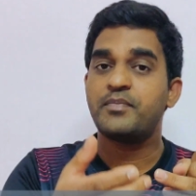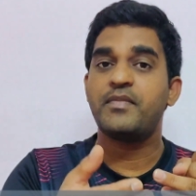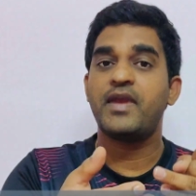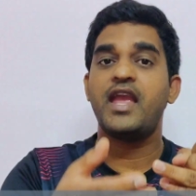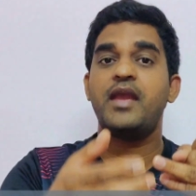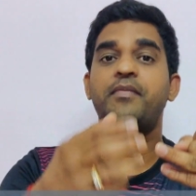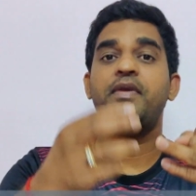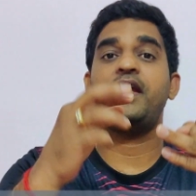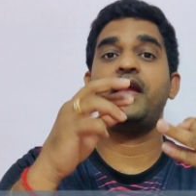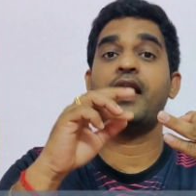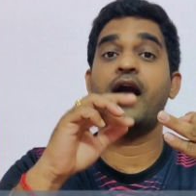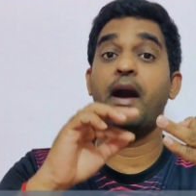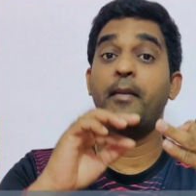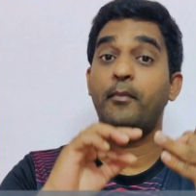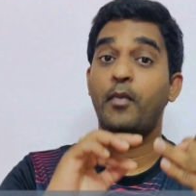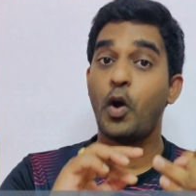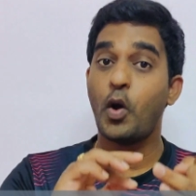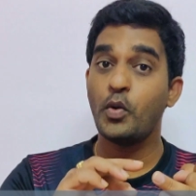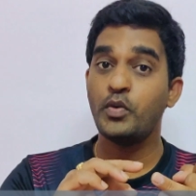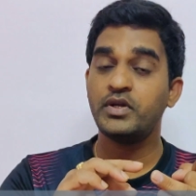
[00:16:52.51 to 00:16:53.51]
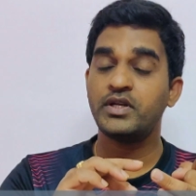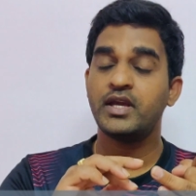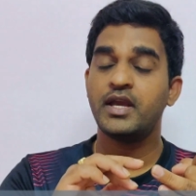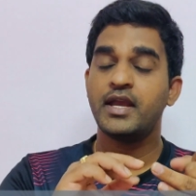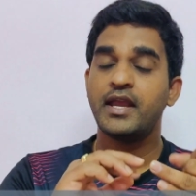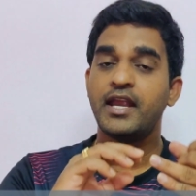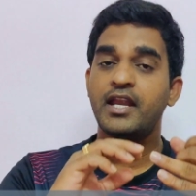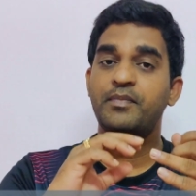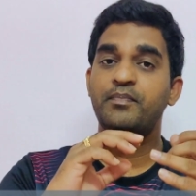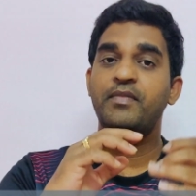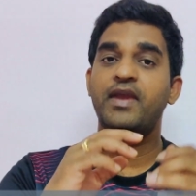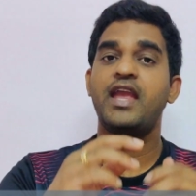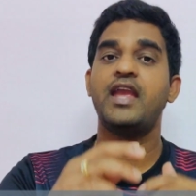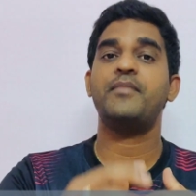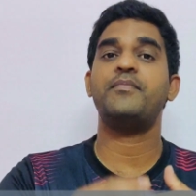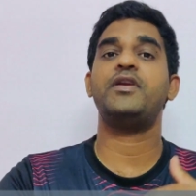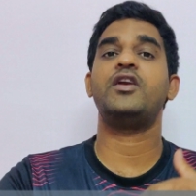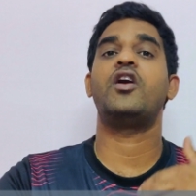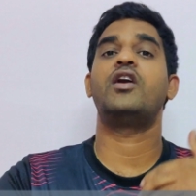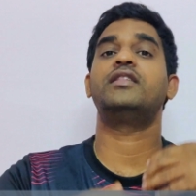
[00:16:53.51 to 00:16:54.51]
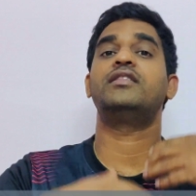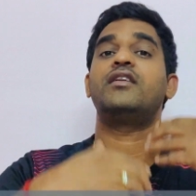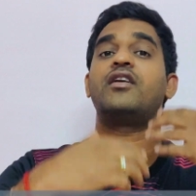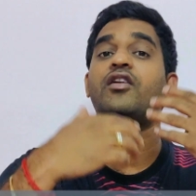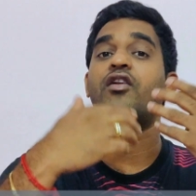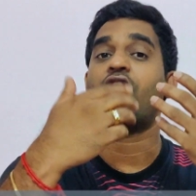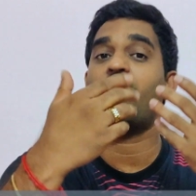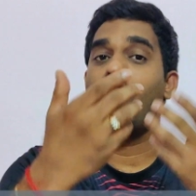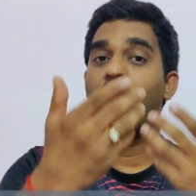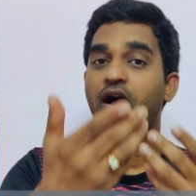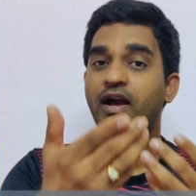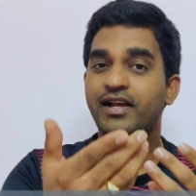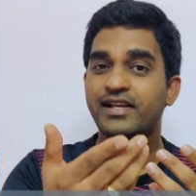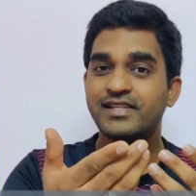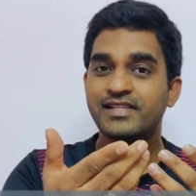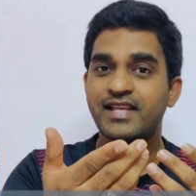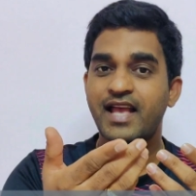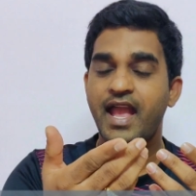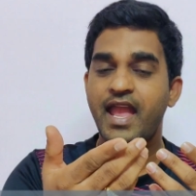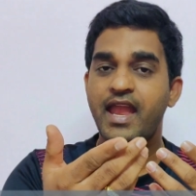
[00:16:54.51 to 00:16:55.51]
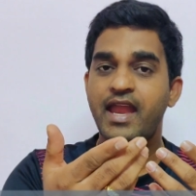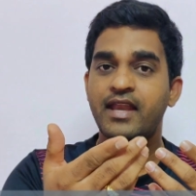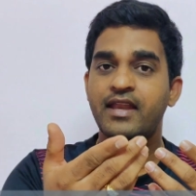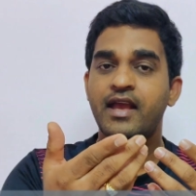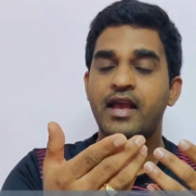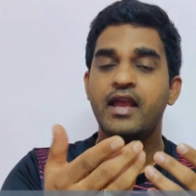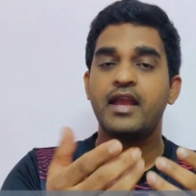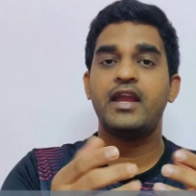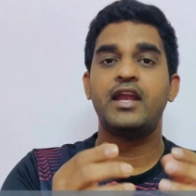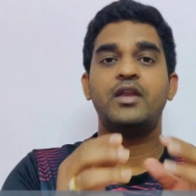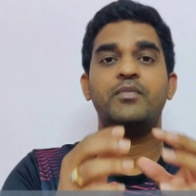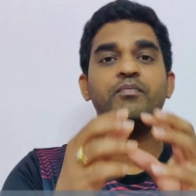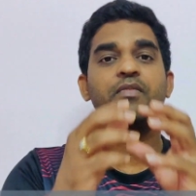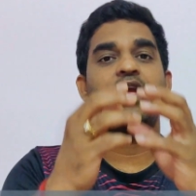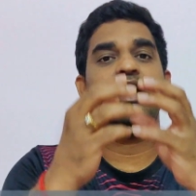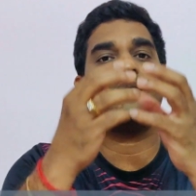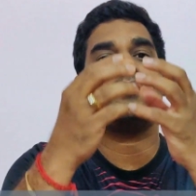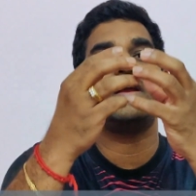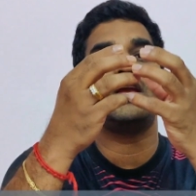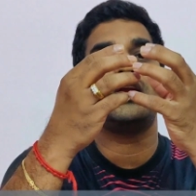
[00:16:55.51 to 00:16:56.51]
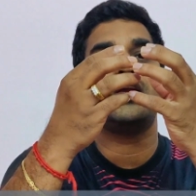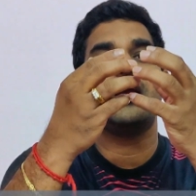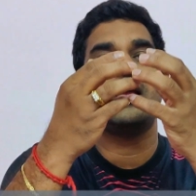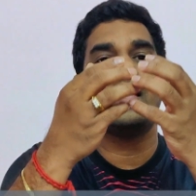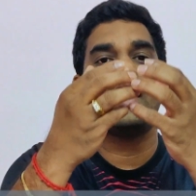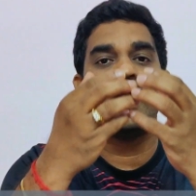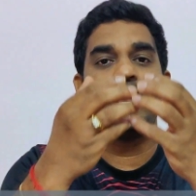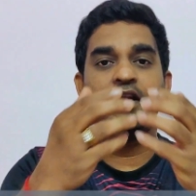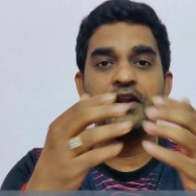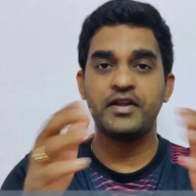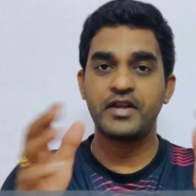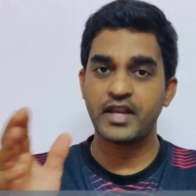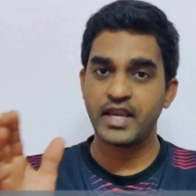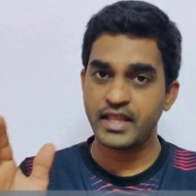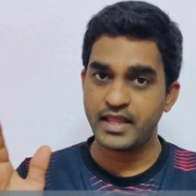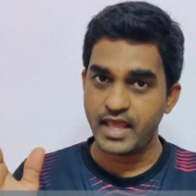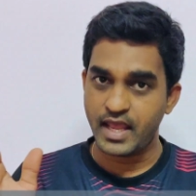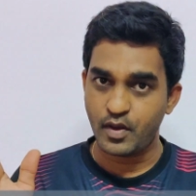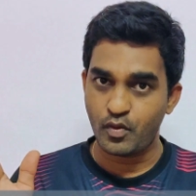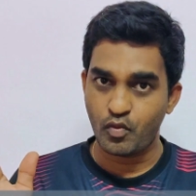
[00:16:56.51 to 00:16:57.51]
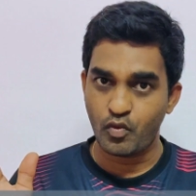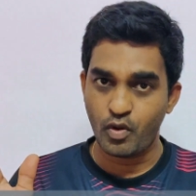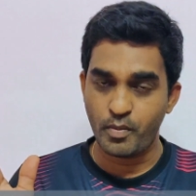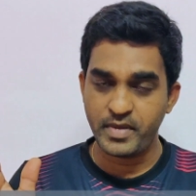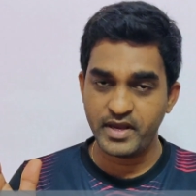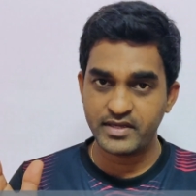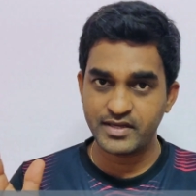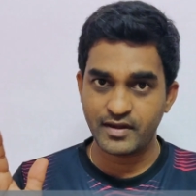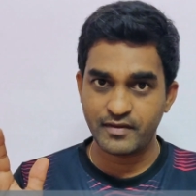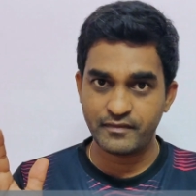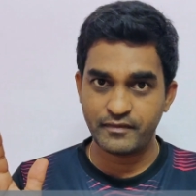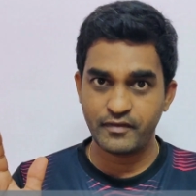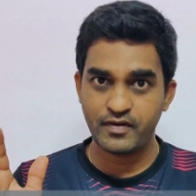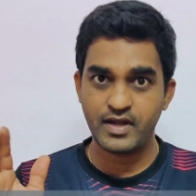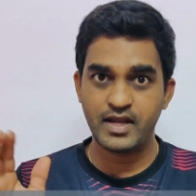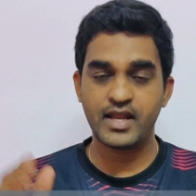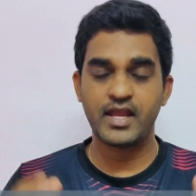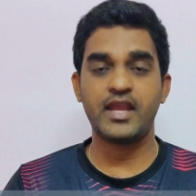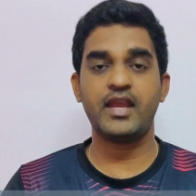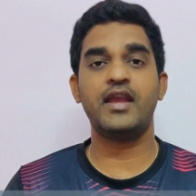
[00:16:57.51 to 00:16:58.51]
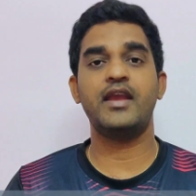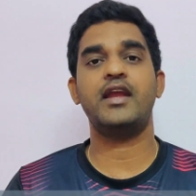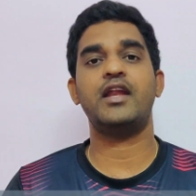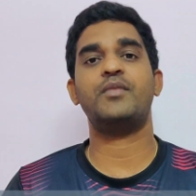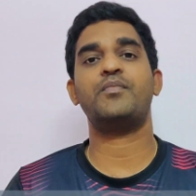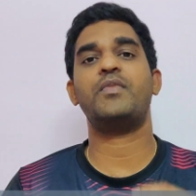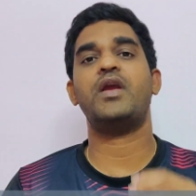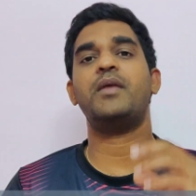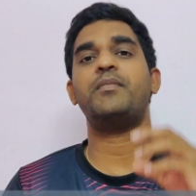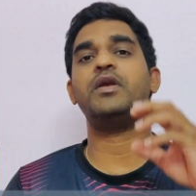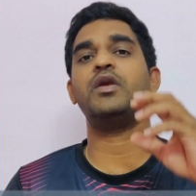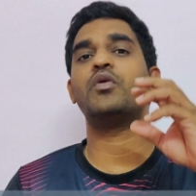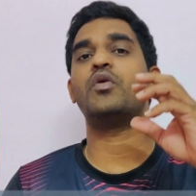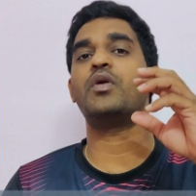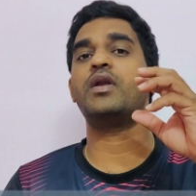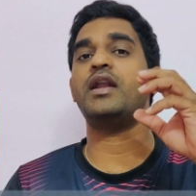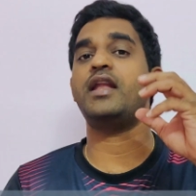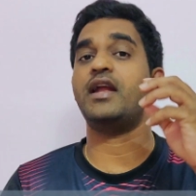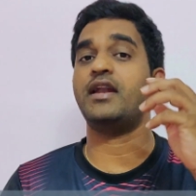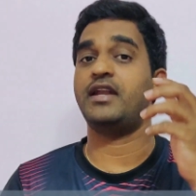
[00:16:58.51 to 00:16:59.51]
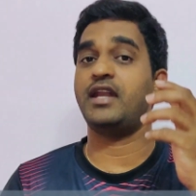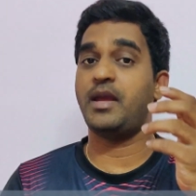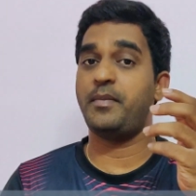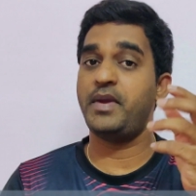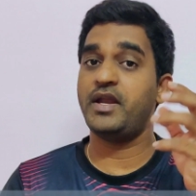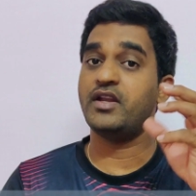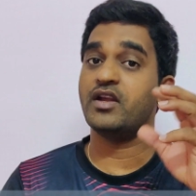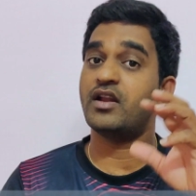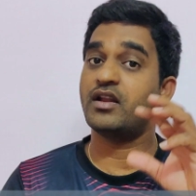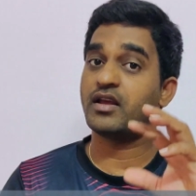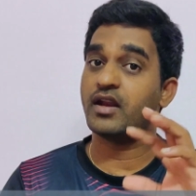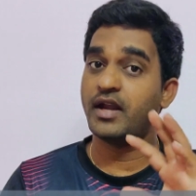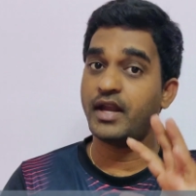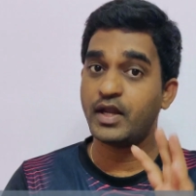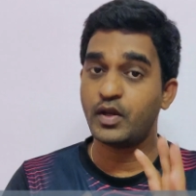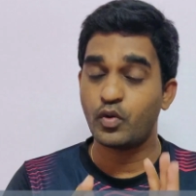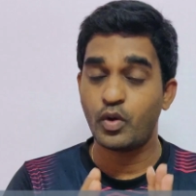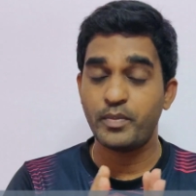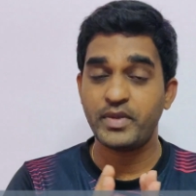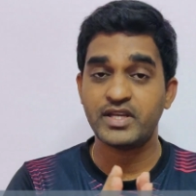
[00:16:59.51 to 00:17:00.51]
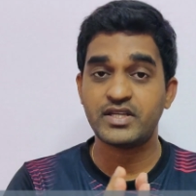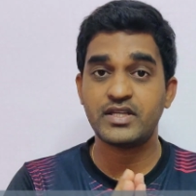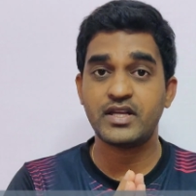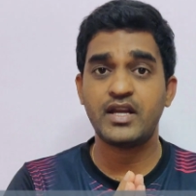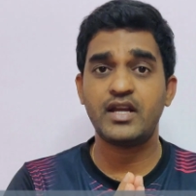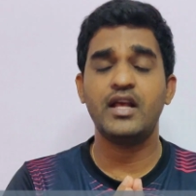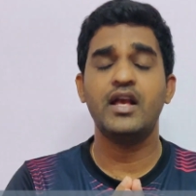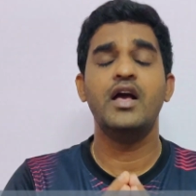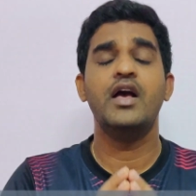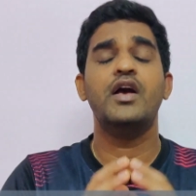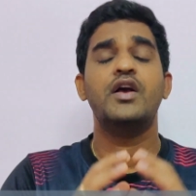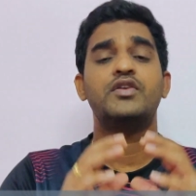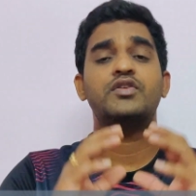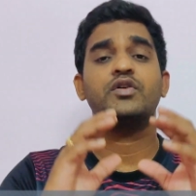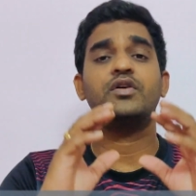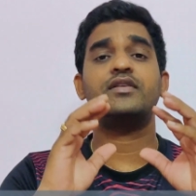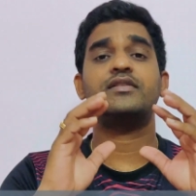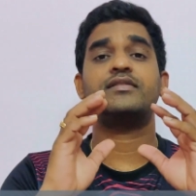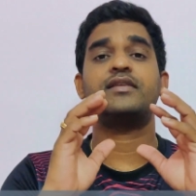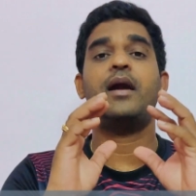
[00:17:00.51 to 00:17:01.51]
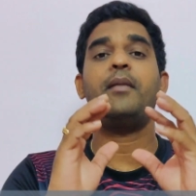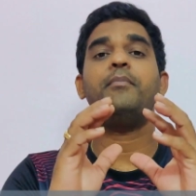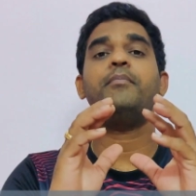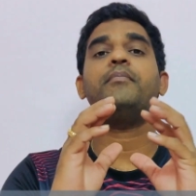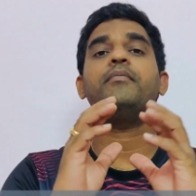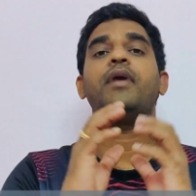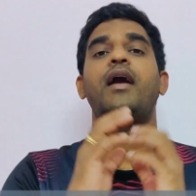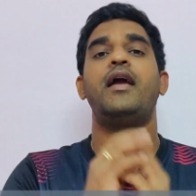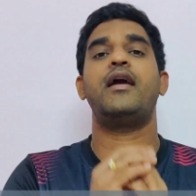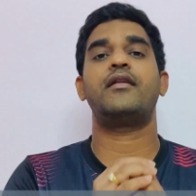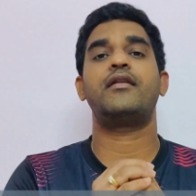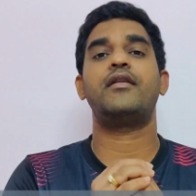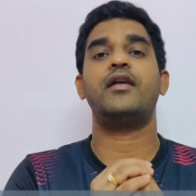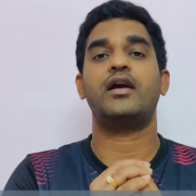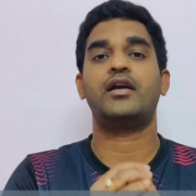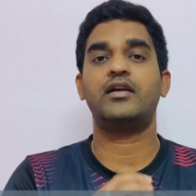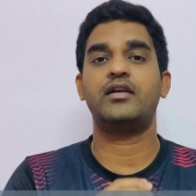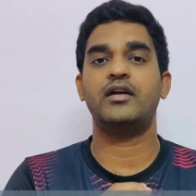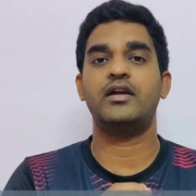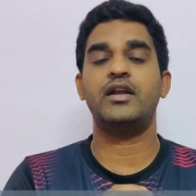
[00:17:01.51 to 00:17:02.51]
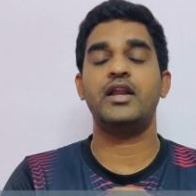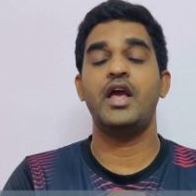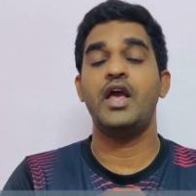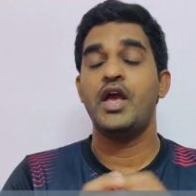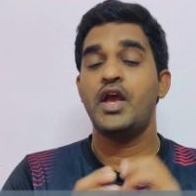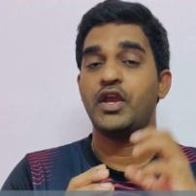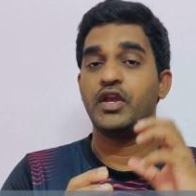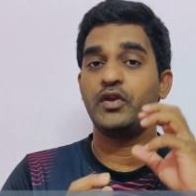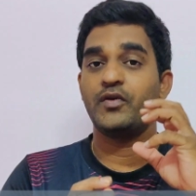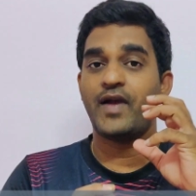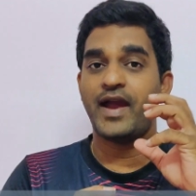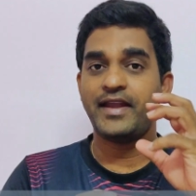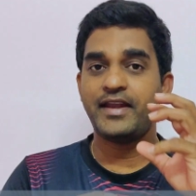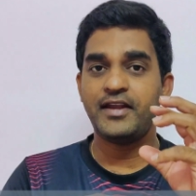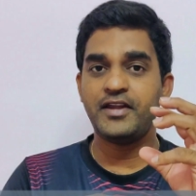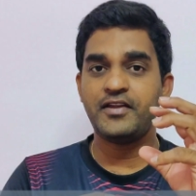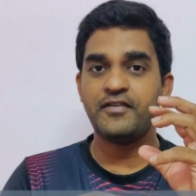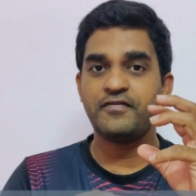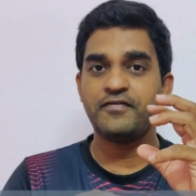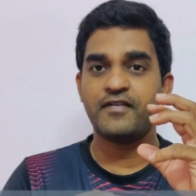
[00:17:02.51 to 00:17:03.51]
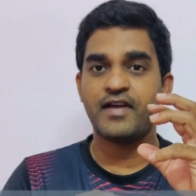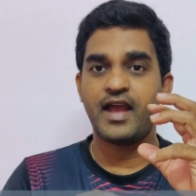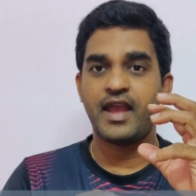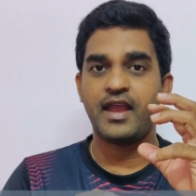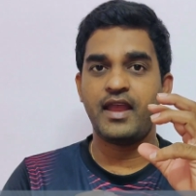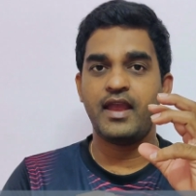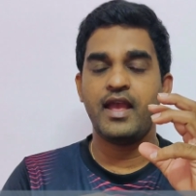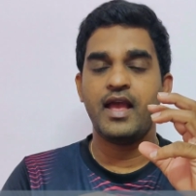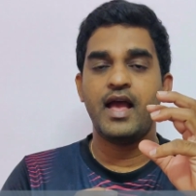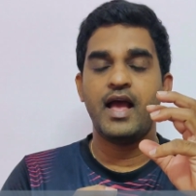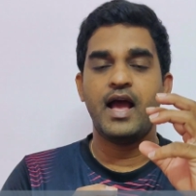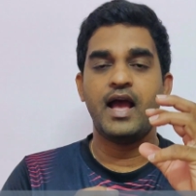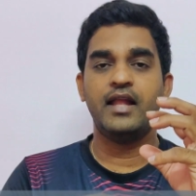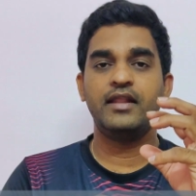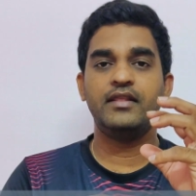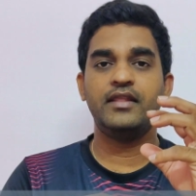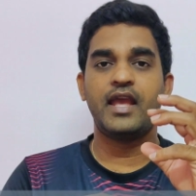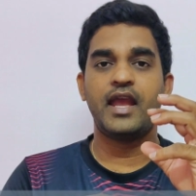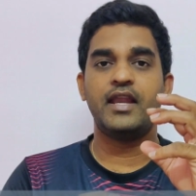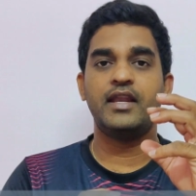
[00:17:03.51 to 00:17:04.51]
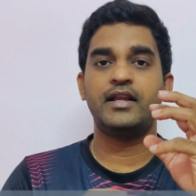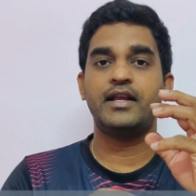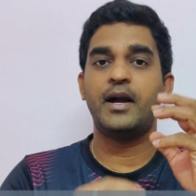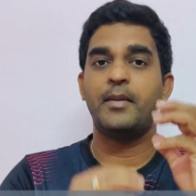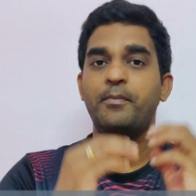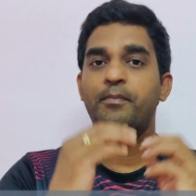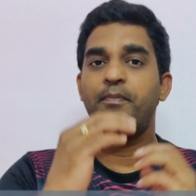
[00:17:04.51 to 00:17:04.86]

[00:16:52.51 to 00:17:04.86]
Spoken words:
it may be in amount, it may be on the wrong side, it may be entry they omitted fully, it may be only a debit or credit omitted. So some error occurred. You identify and then